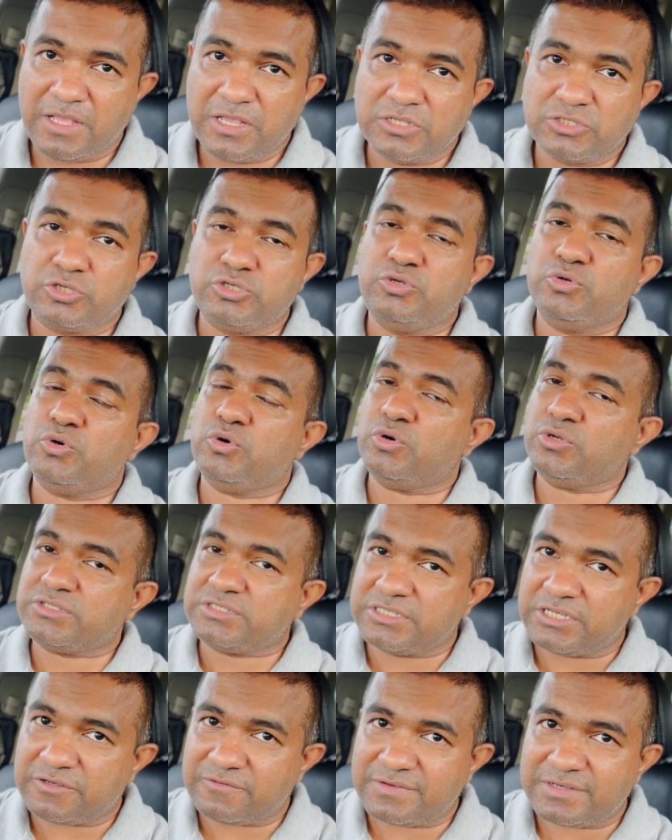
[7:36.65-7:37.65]
So your auth
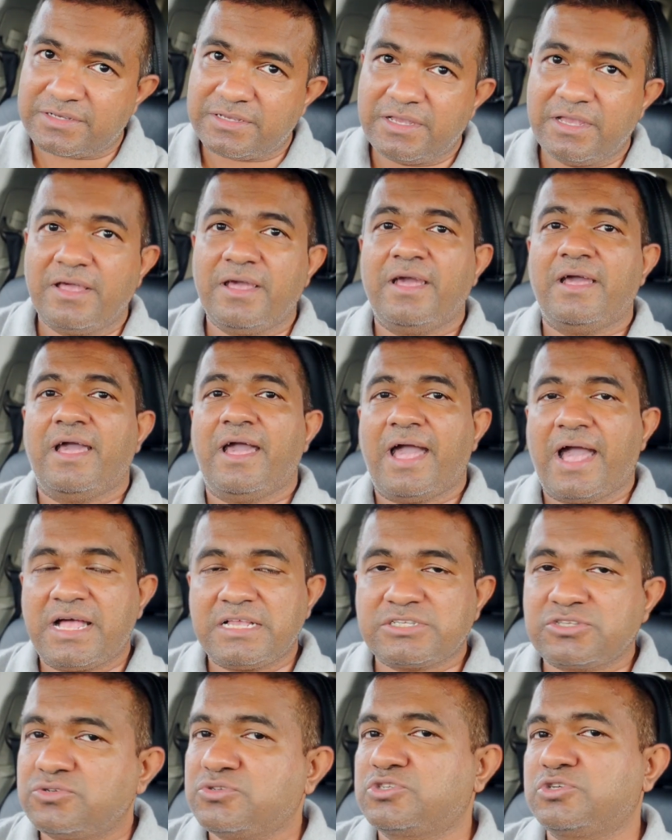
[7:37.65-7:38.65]
server
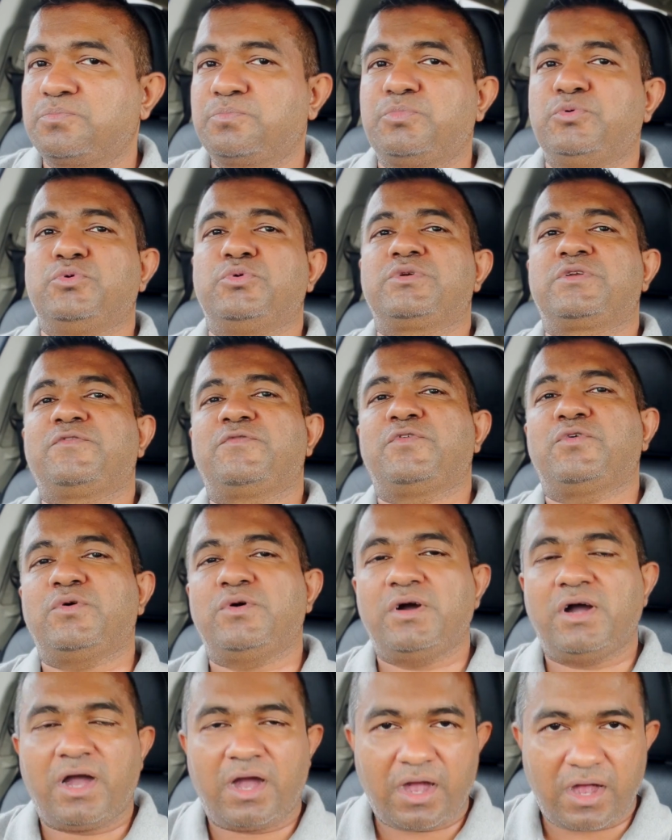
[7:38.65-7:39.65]
has to support
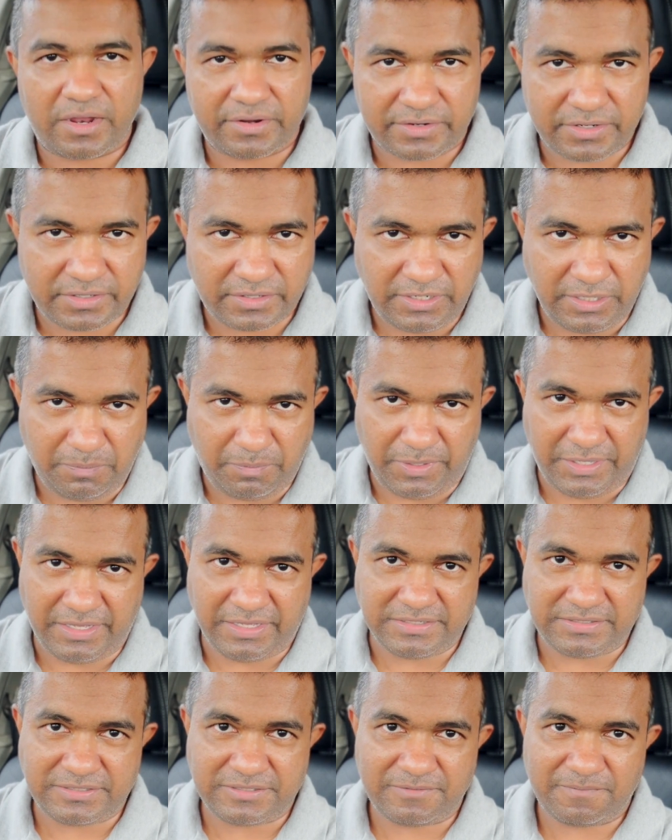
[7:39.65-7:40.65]
for 100
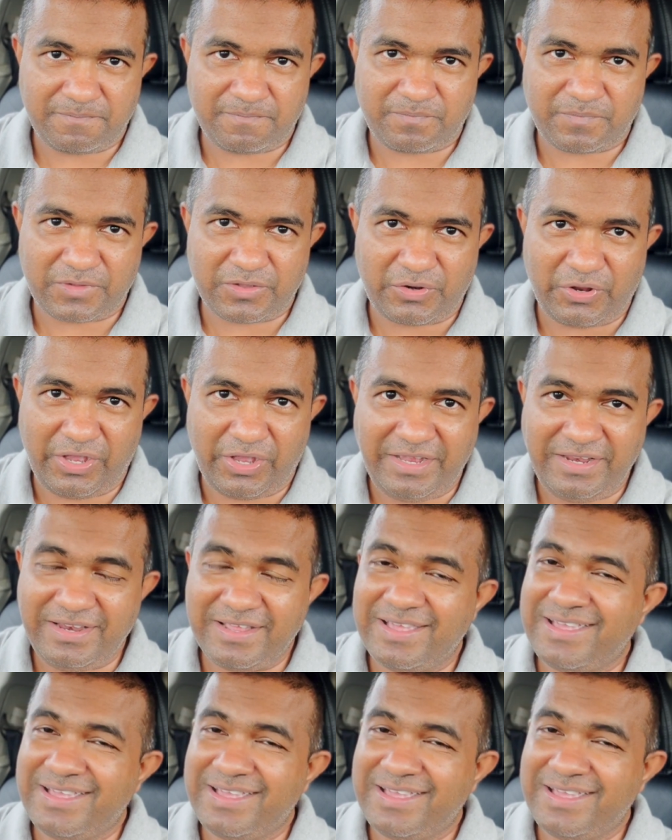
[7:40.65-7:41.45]
TPS, right?